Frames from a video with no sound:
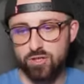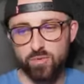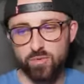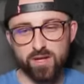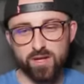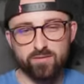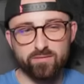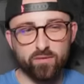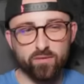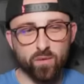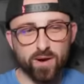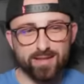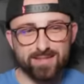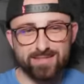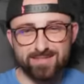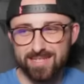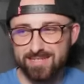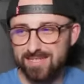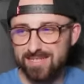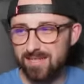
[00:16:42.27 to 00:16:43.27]
Do we
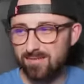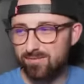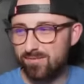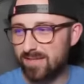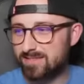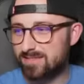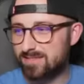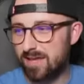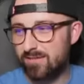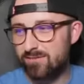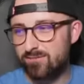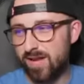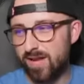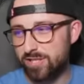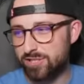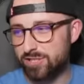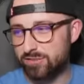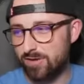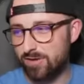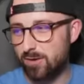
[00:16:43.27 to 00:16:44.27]
avoid City defence? Their
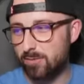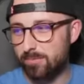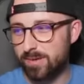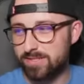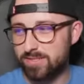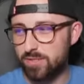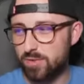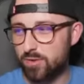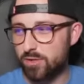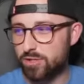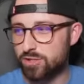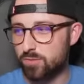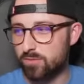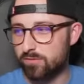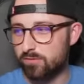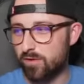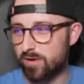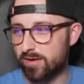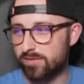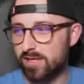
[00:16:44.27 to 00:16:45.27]
fixtures are a little bit too good to
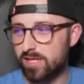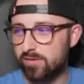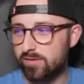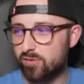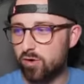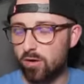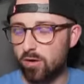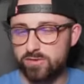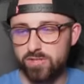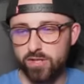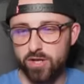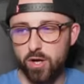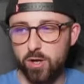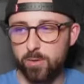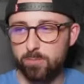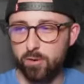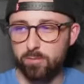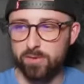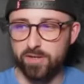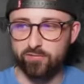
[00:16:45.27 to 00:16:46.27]
avoid. I think you've got to
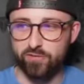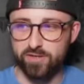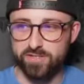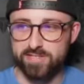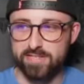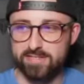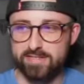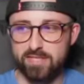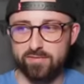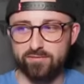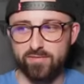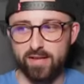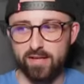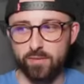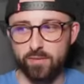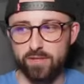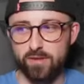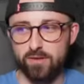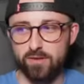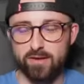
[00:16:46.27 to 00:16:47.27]
go probably for a City
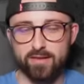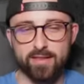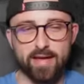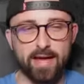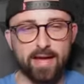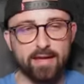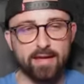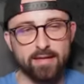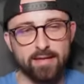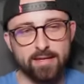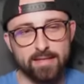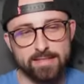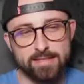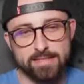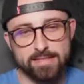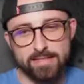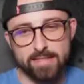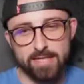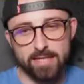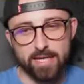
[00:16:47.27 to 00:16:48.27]
defender. When you look at that,
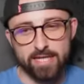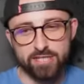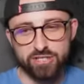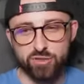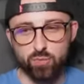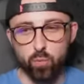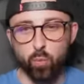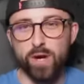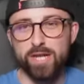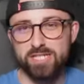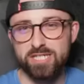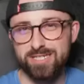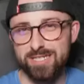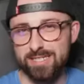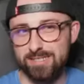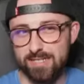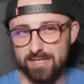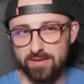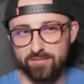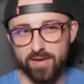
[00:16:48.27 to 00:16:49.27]
it's just which
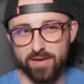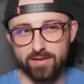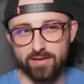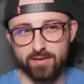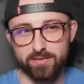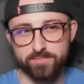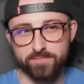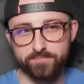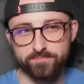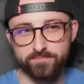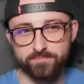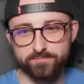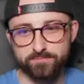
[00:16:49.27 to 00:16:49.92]
City defender.